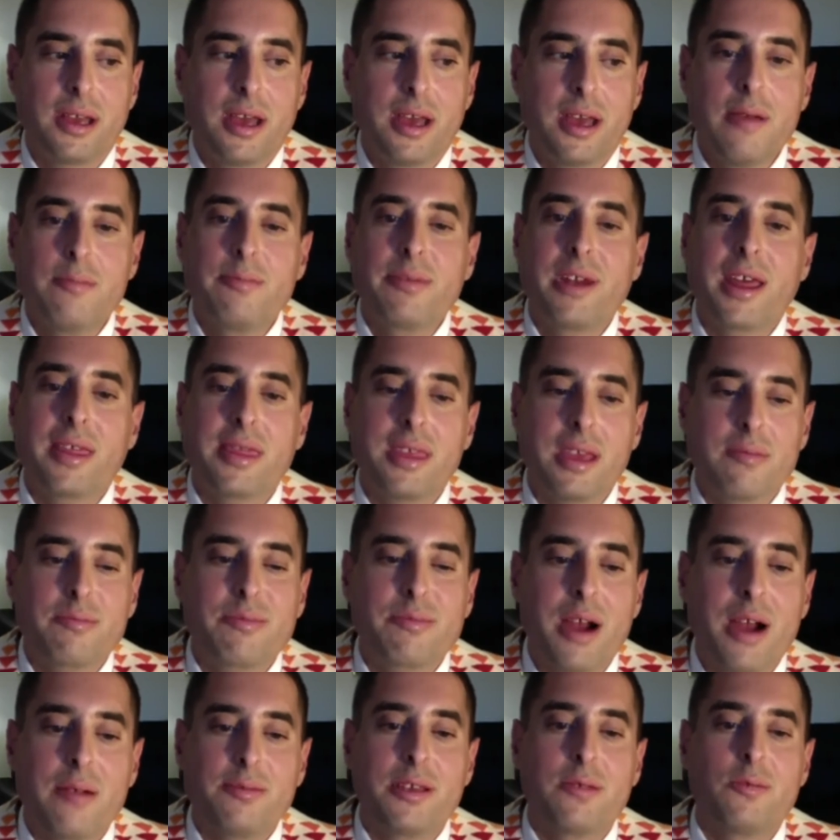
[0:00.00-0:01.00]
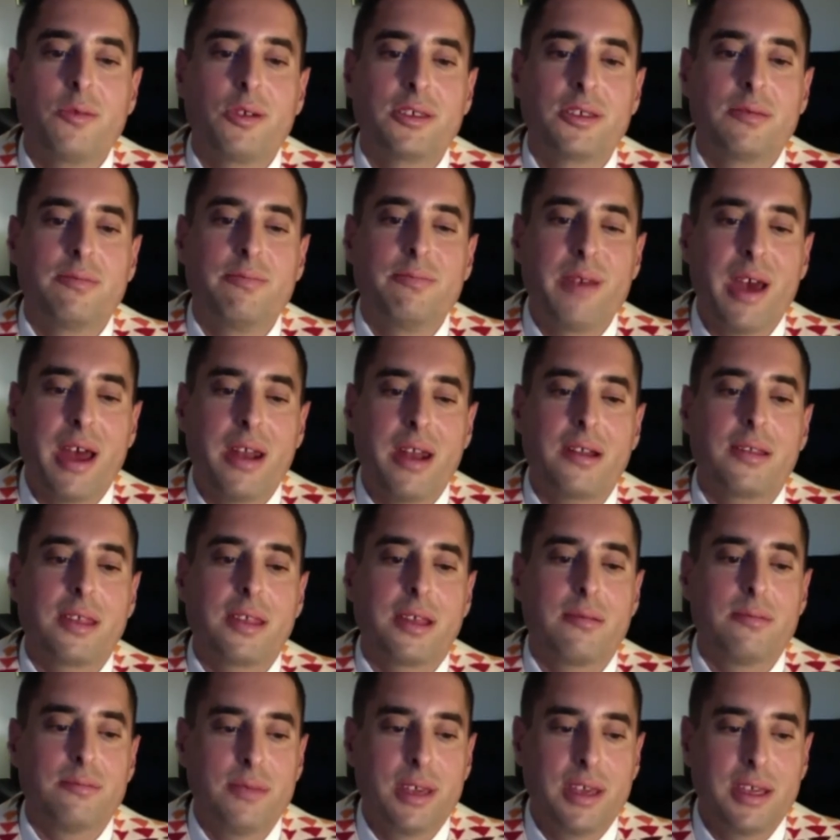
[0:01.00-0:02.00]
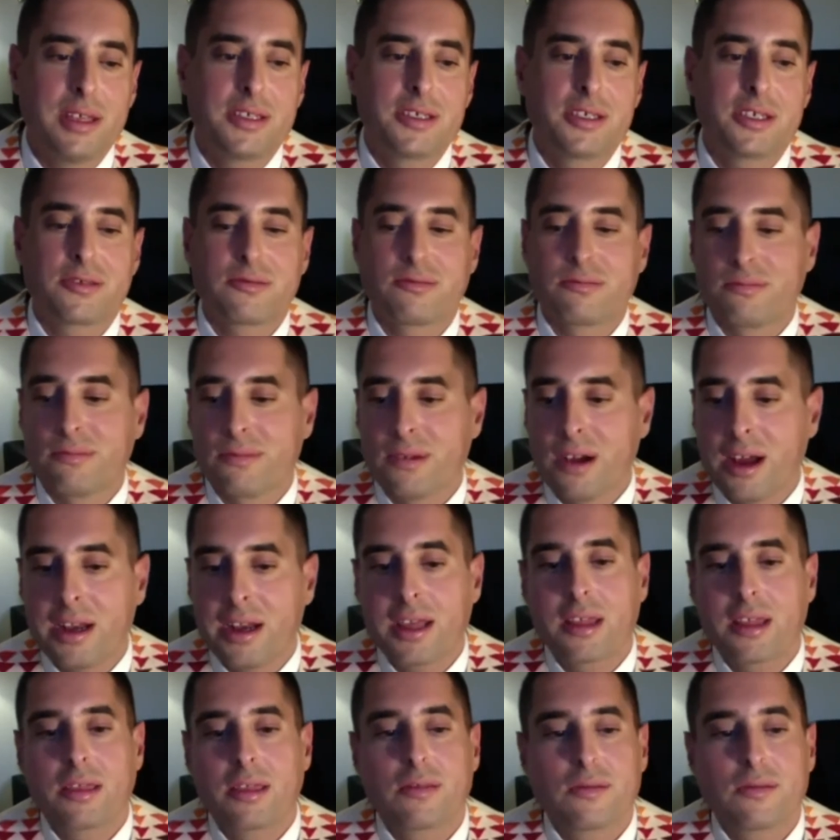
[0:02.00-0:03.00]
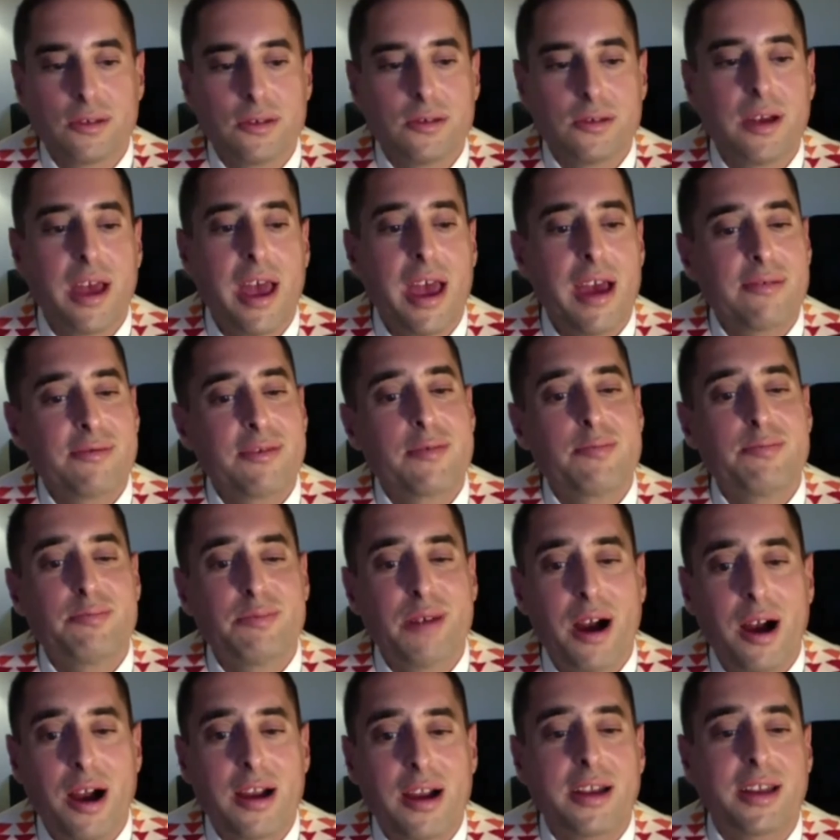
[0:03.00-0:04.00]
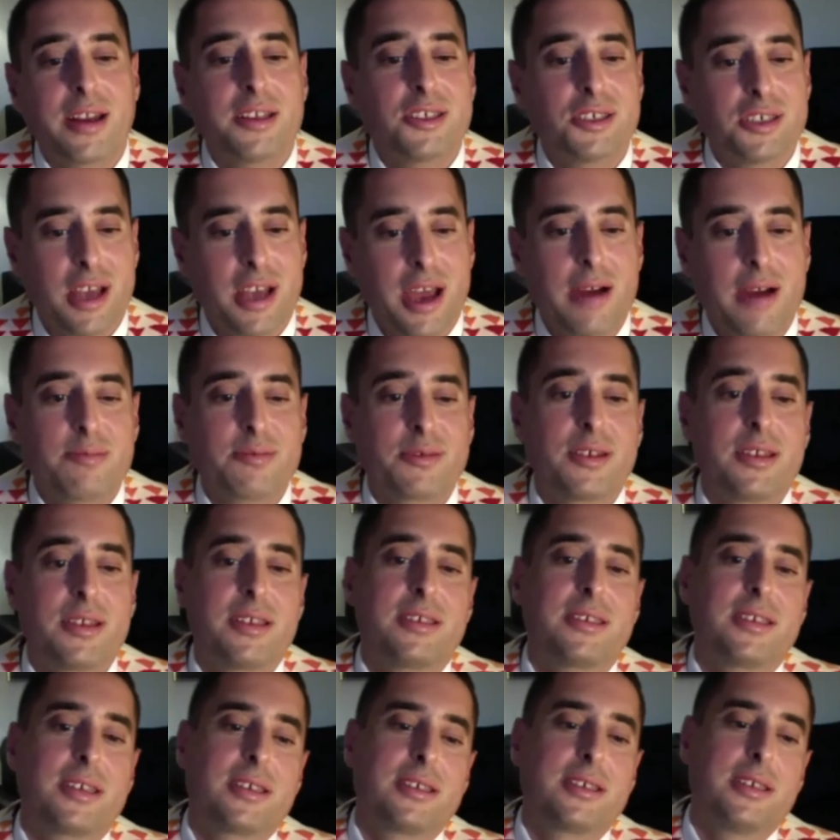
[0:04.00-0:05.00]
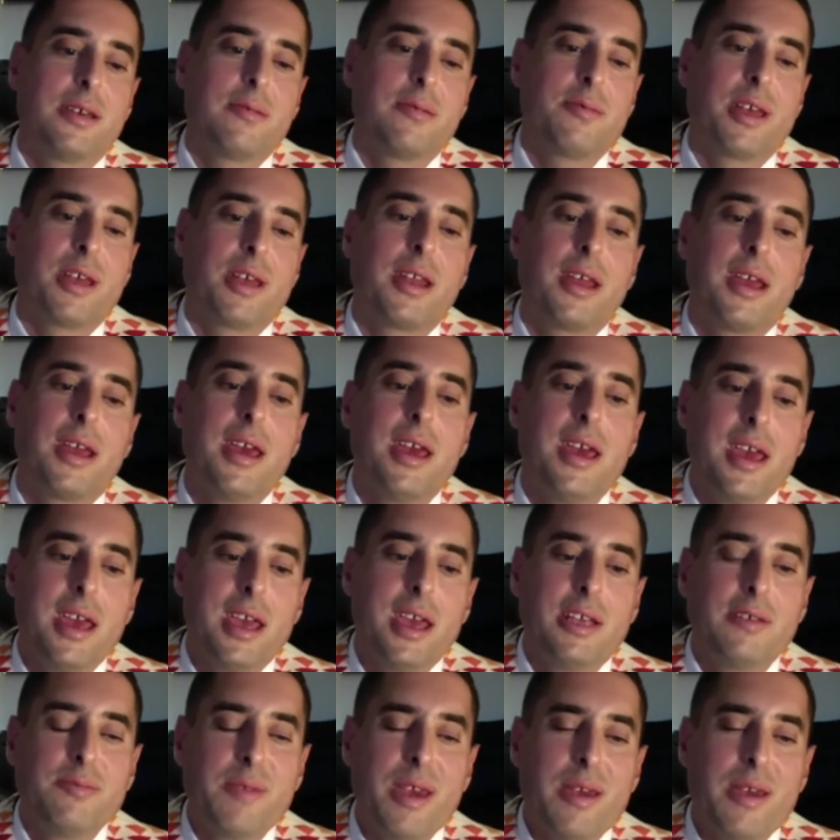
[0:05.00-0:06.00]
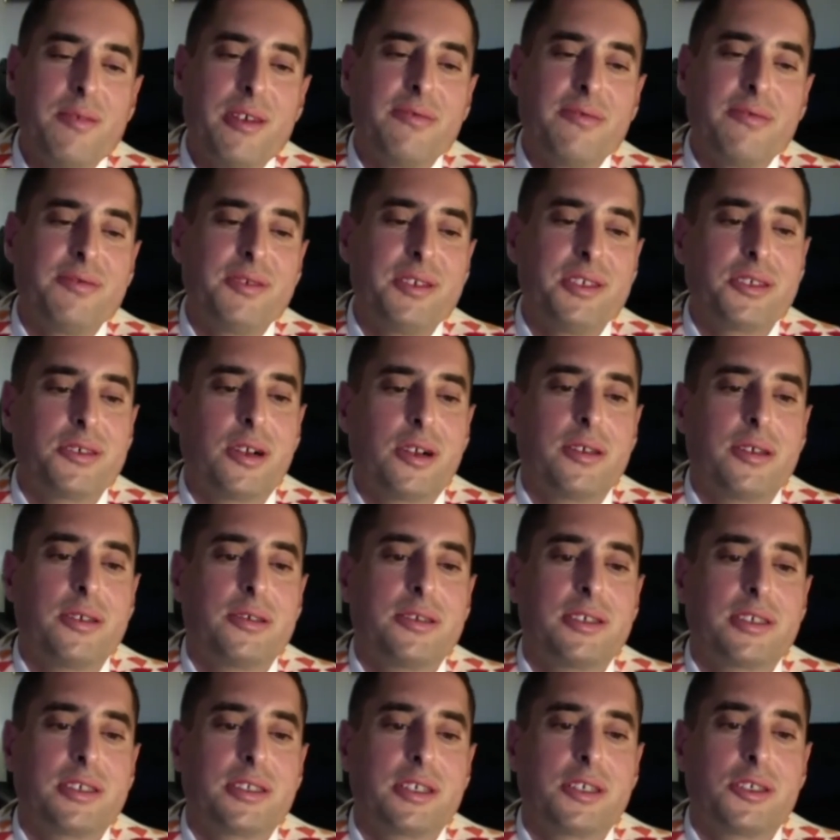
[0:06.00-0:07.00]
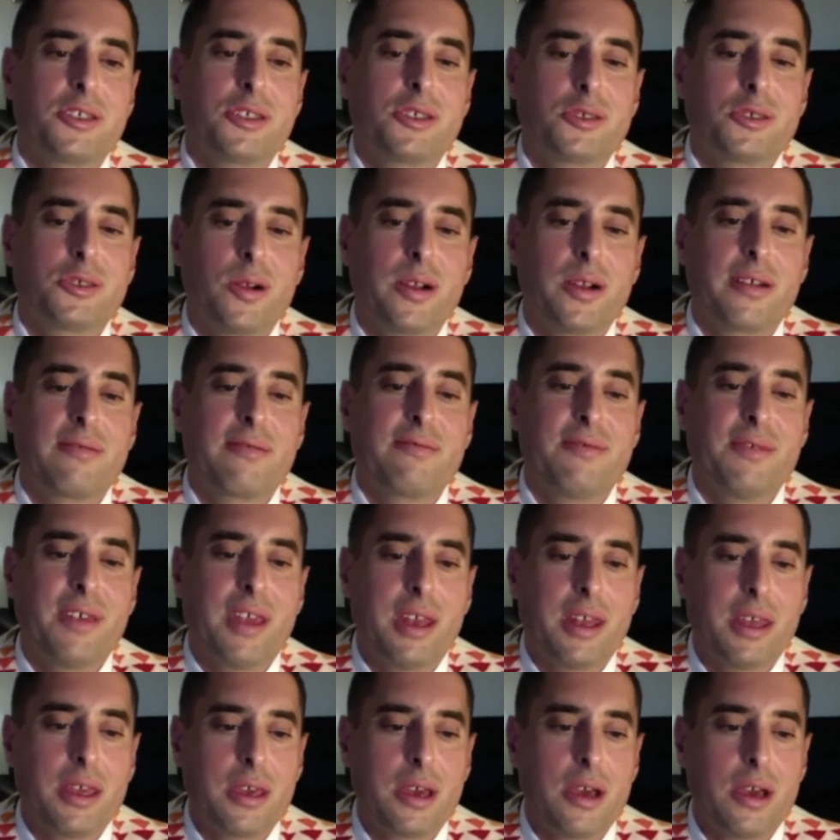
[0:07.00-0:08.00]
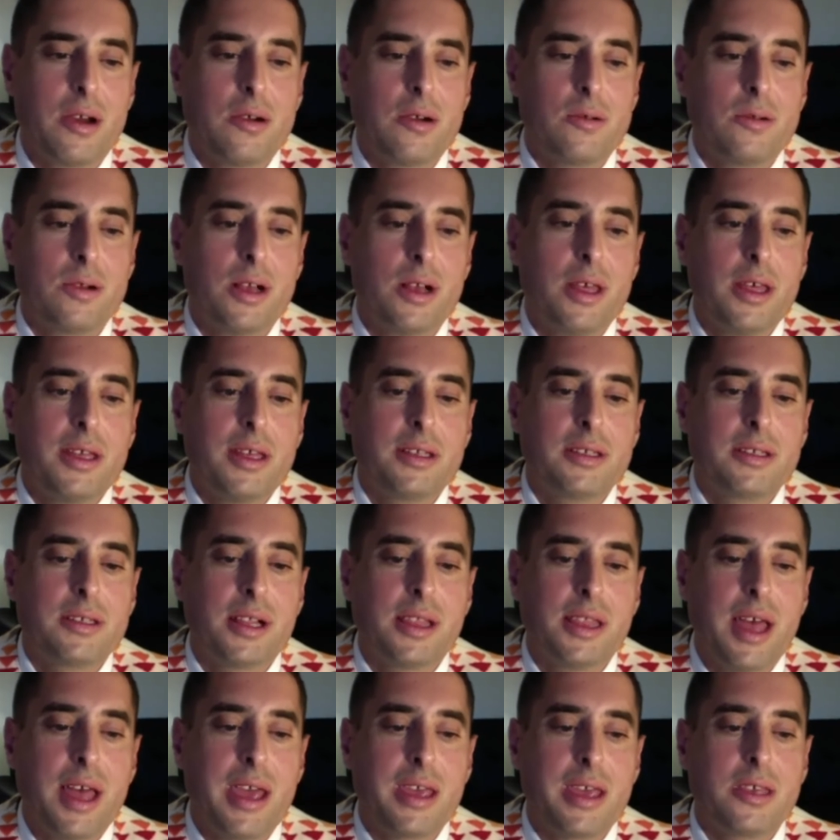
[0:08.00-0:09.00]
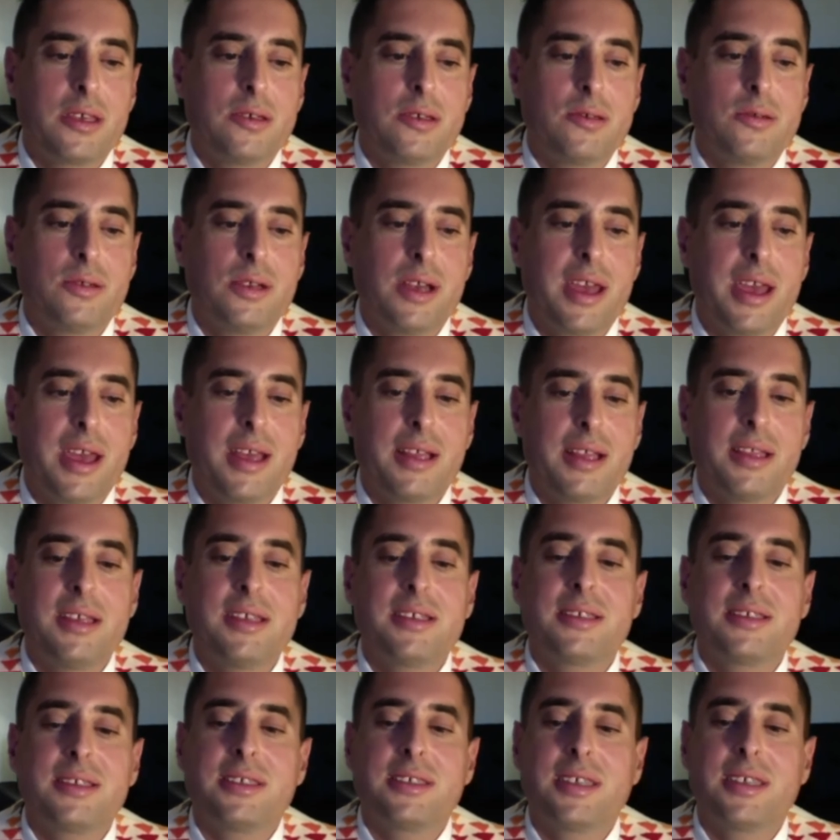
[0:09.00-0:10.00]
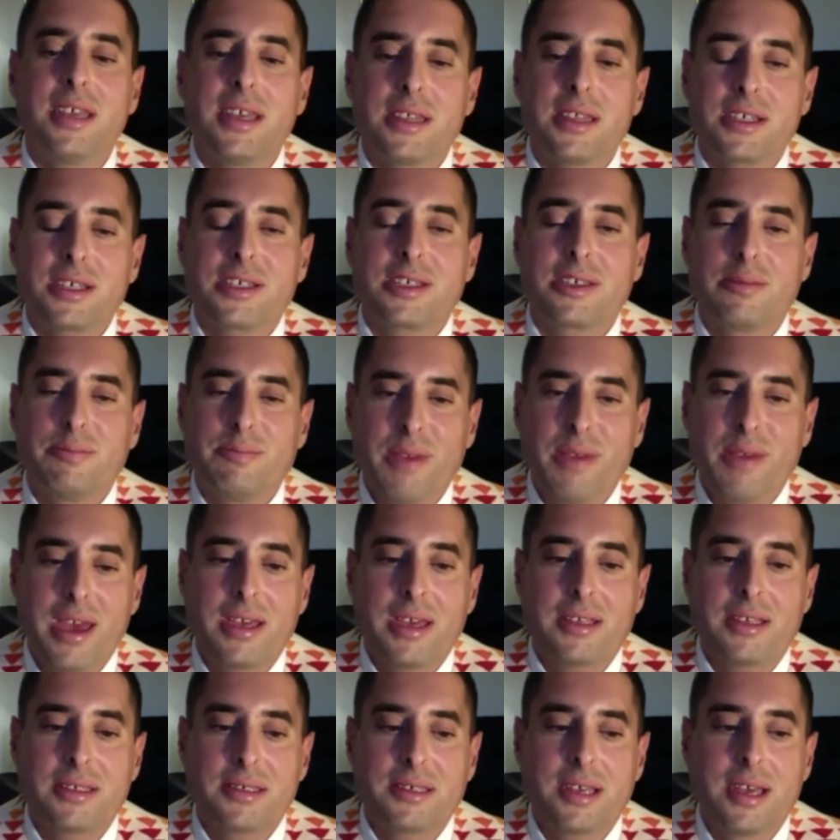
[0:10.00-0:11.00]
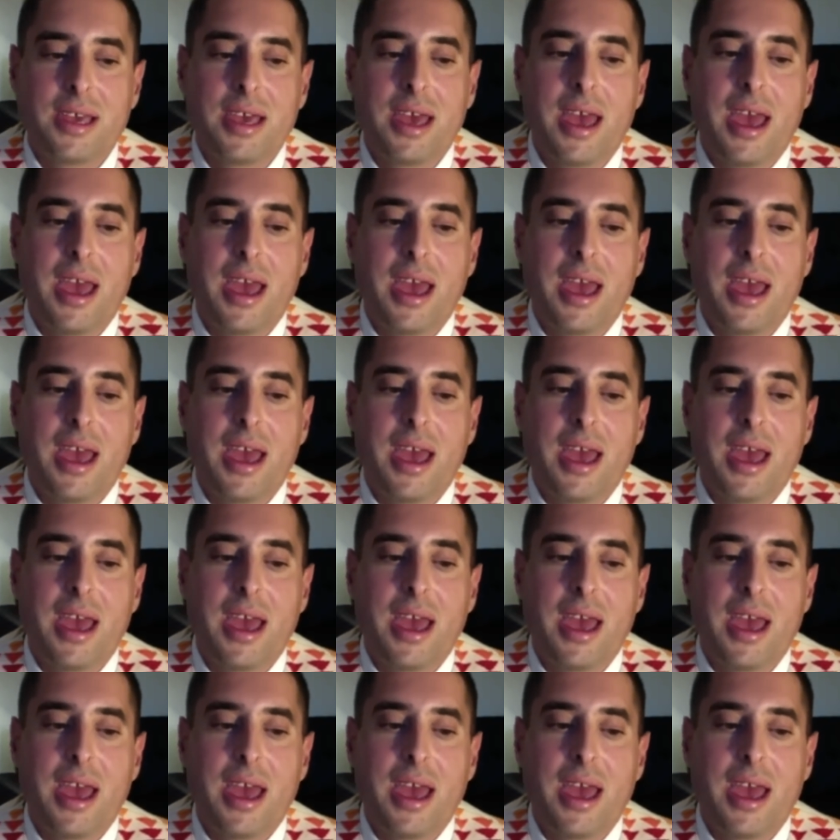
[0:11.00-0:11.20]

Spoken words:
But I think probably what's better than me just running through every part and chapter of this exhibit is maybe if we show you just a short video to let you at least see the space,